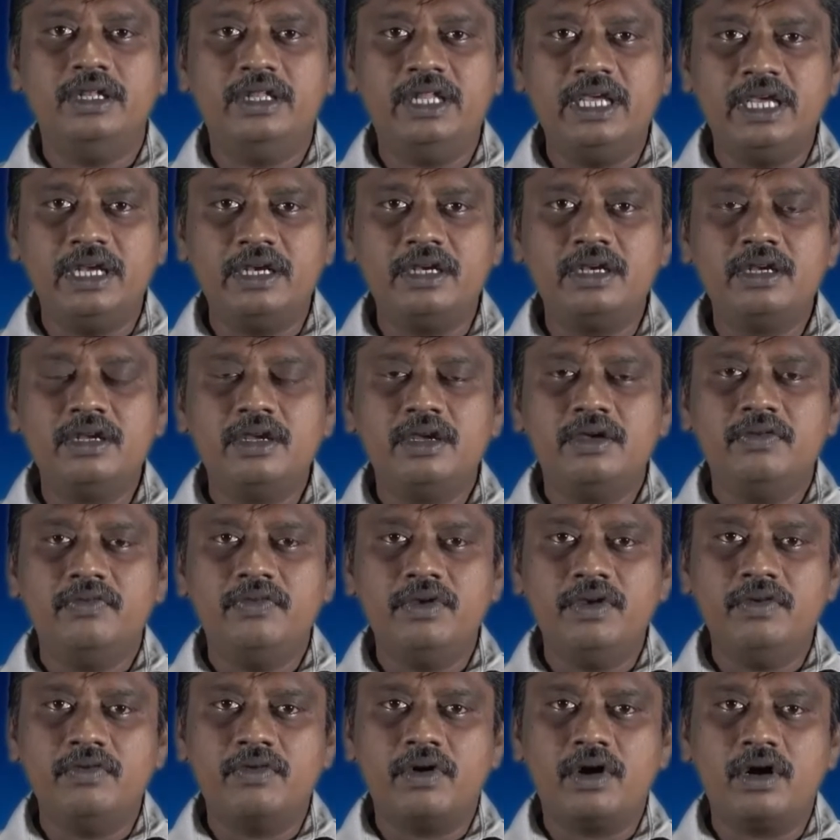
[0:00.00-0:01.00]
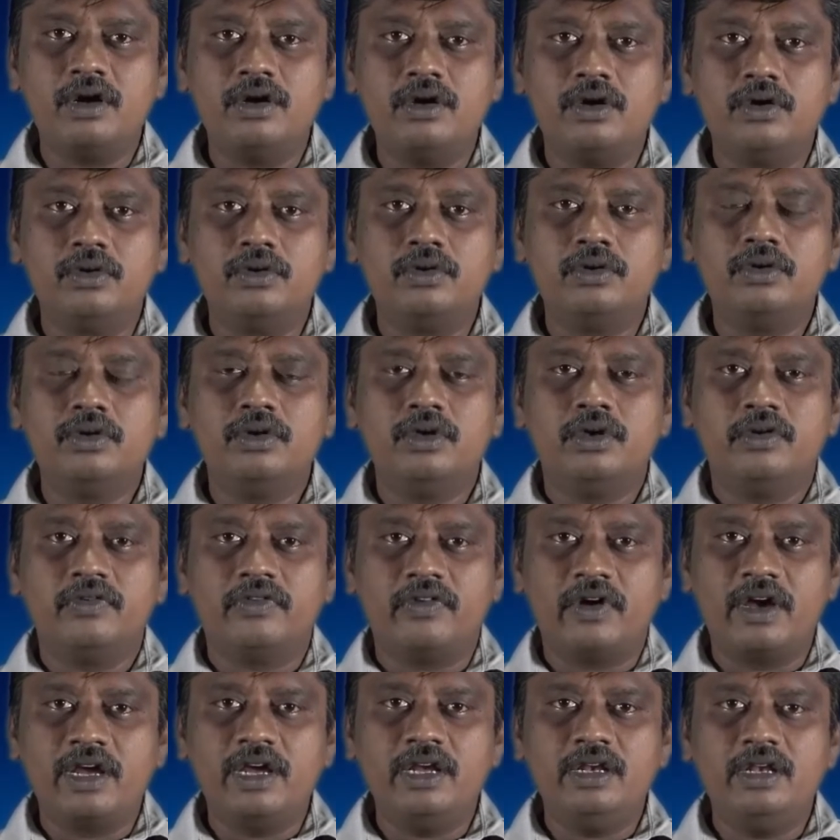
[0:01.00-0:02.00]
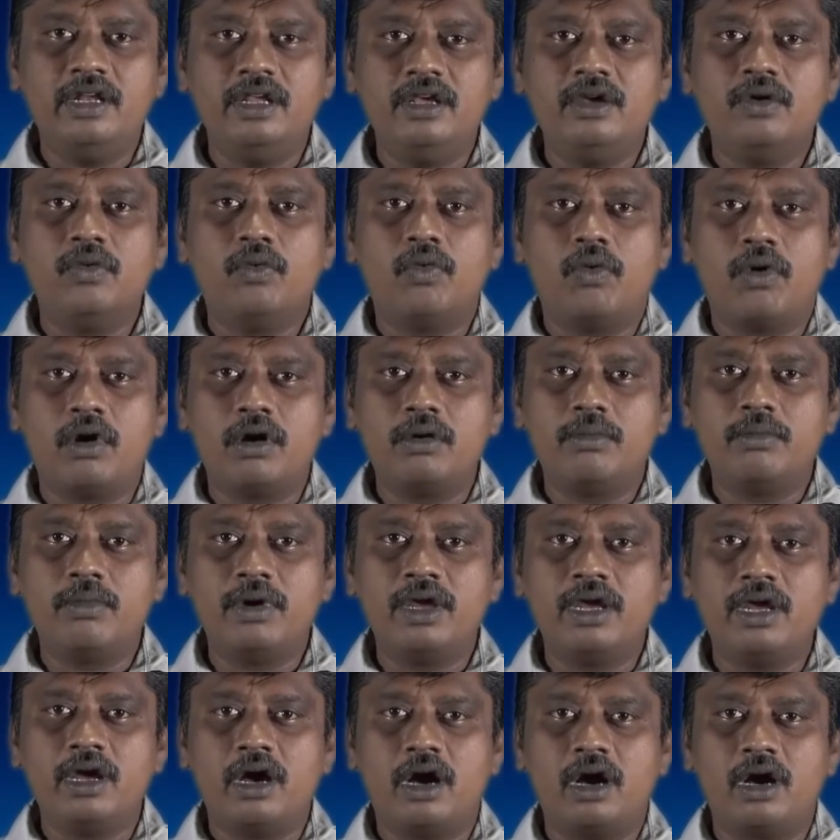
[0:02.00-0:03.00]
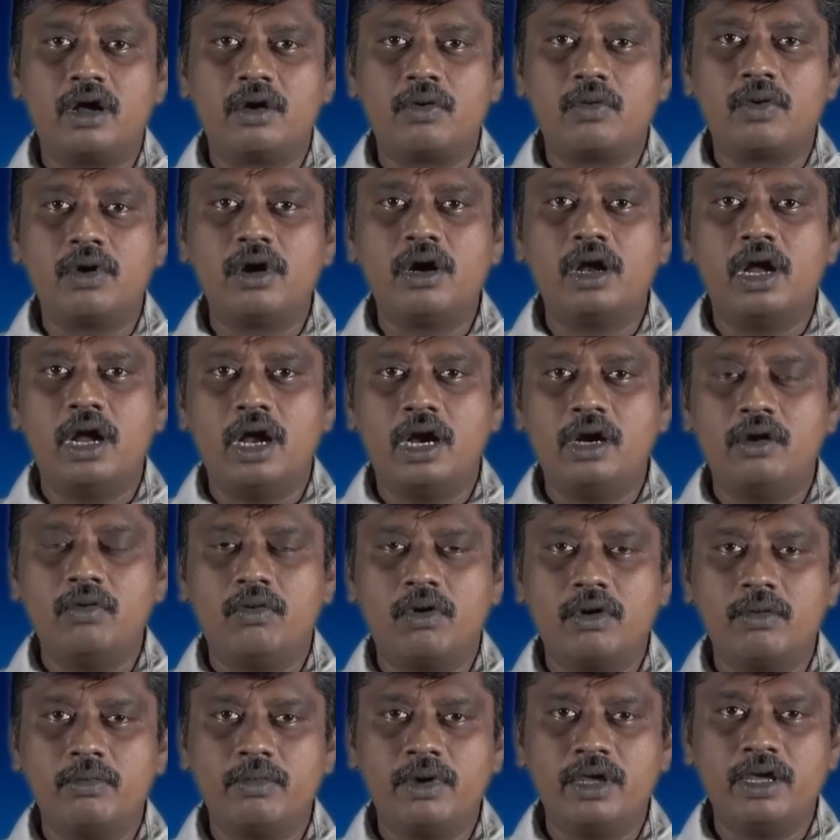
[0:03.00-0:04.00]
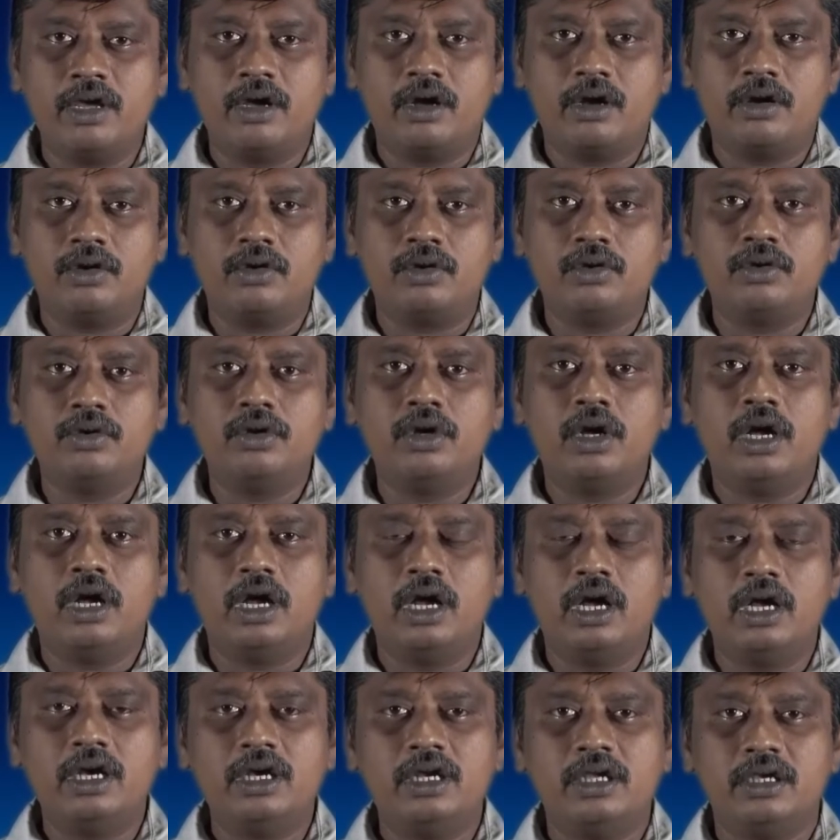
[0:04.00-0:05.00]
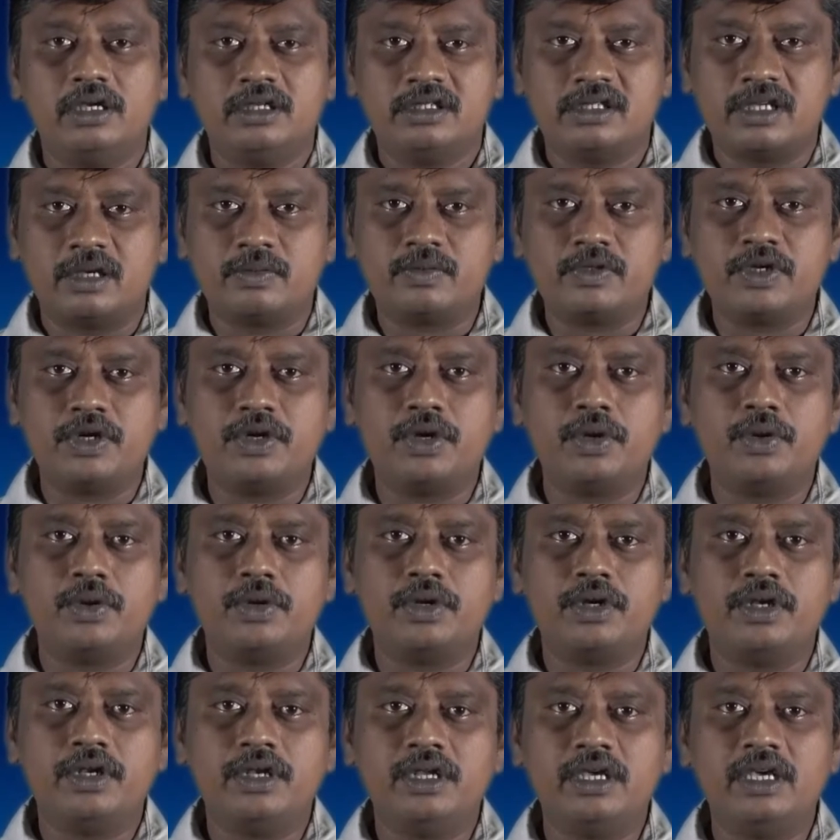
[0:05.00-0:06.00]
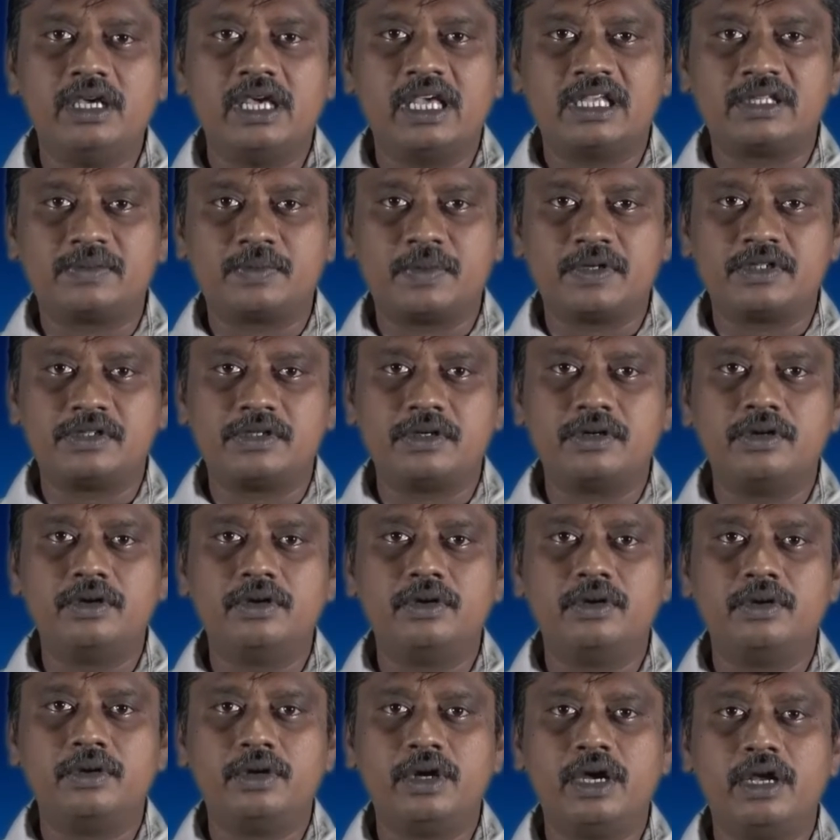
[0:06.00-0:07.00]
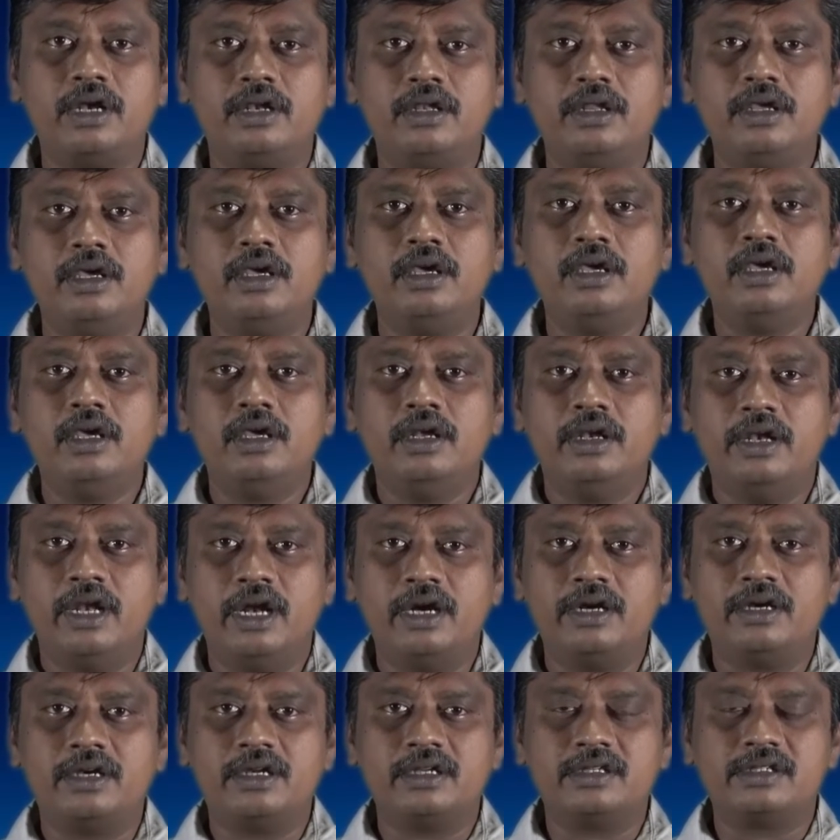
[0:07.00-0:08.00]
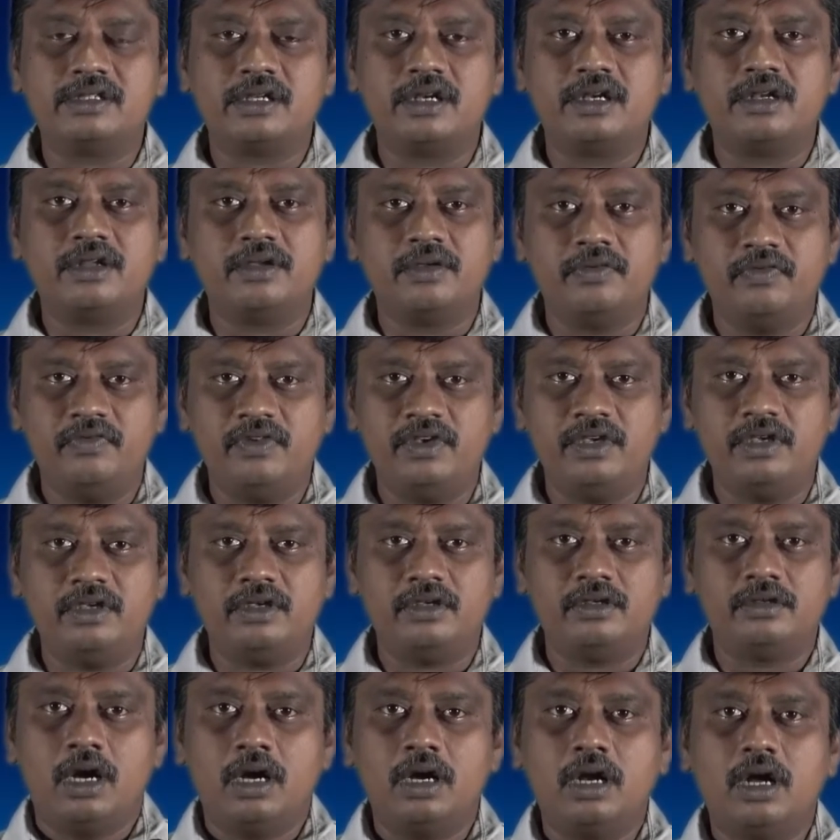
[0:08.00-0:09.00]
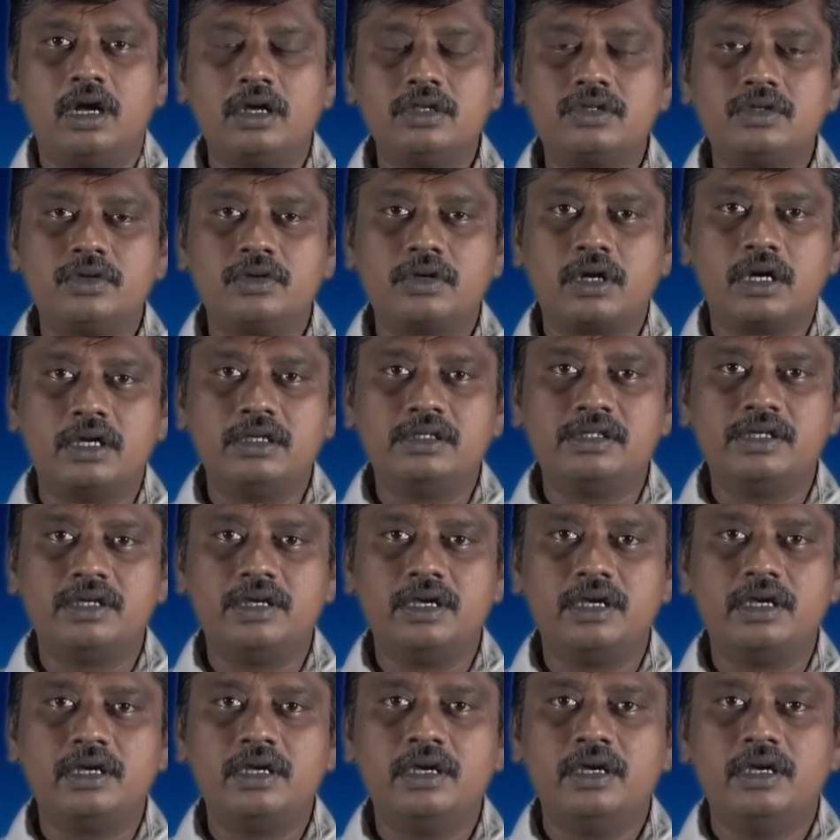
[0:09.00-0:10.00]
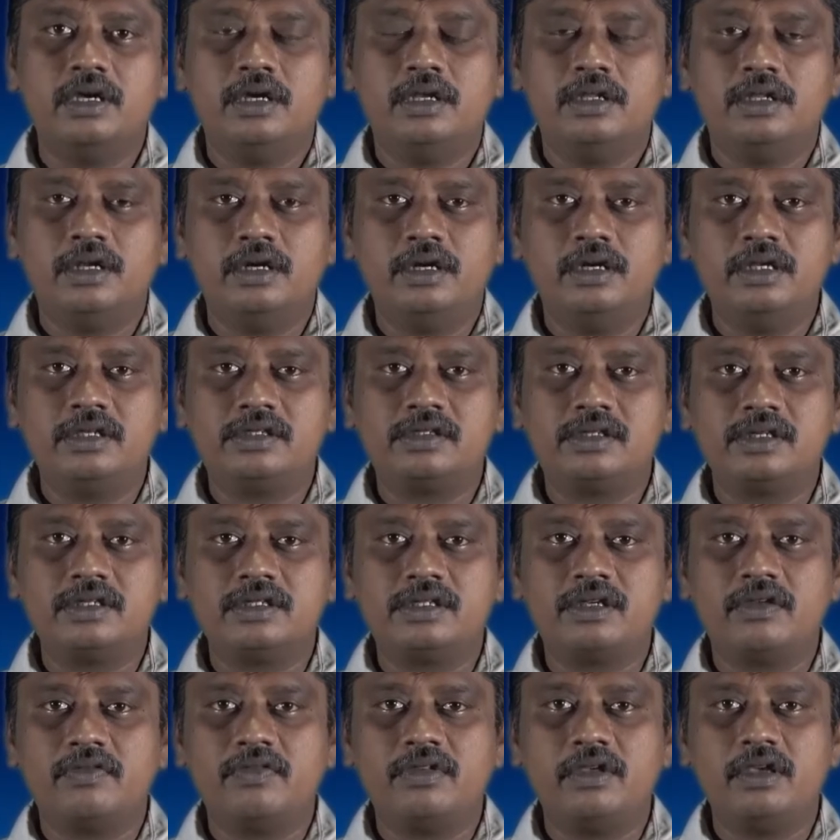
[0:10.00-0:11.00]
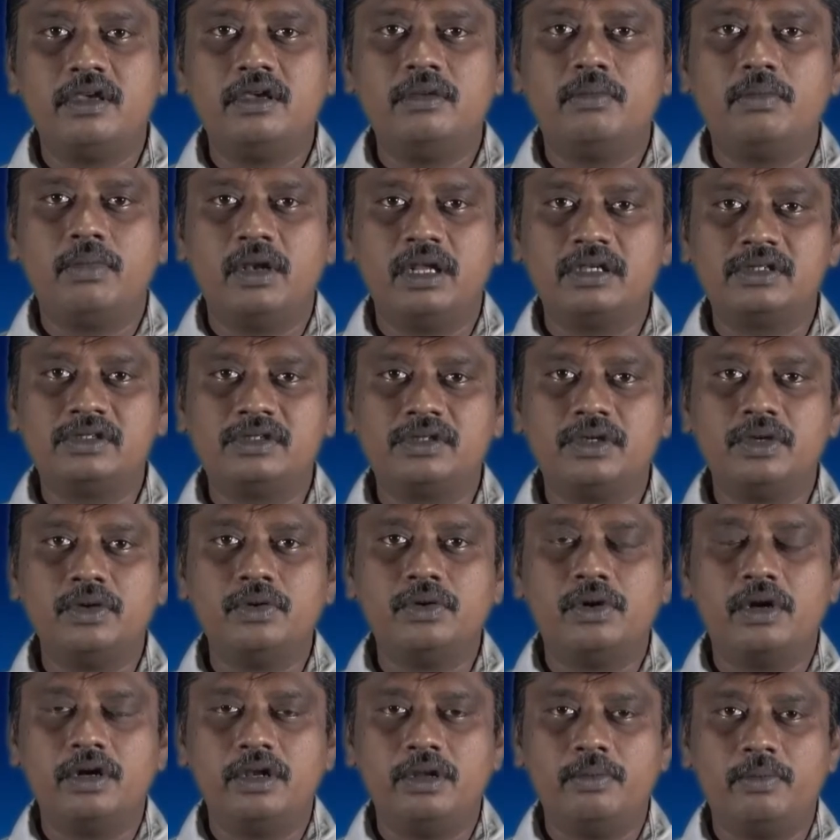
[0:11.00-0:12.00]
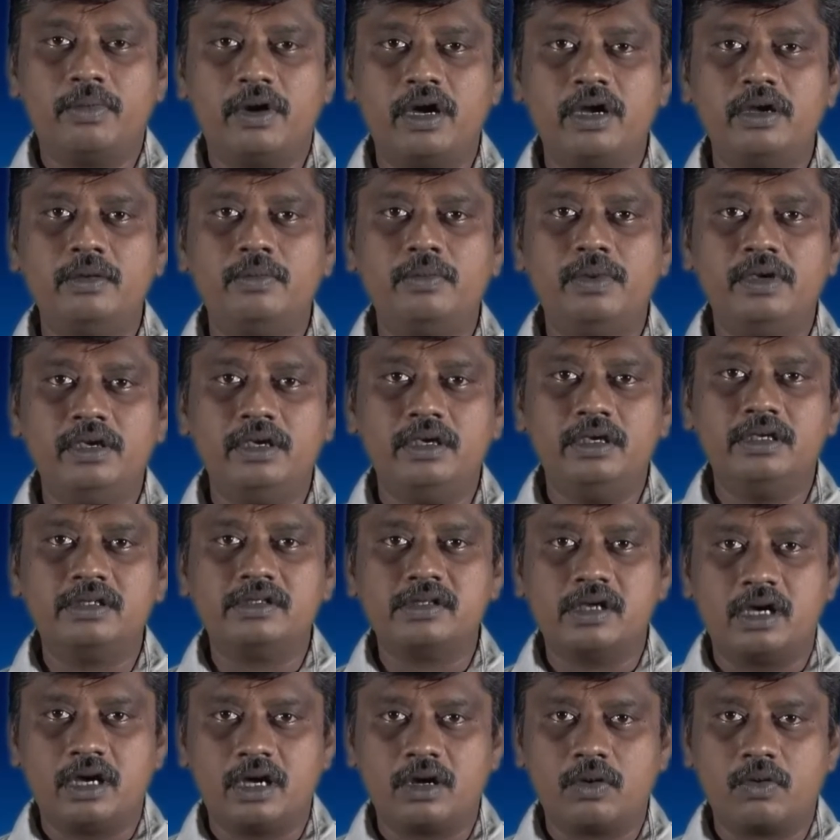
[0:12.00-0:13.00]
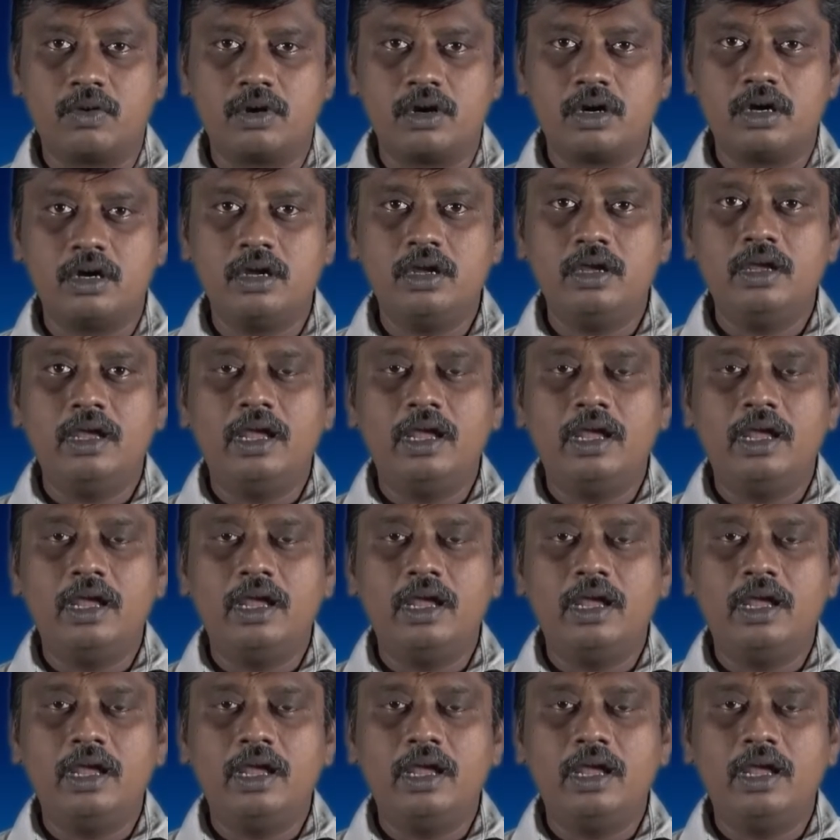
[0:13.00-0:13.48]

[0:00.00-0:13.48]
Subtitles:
Then we want to find the 1 by R1 and 1 by R2 and substitute in the expression to get the net result V. And also consider the distance of the plus q and the point P is R1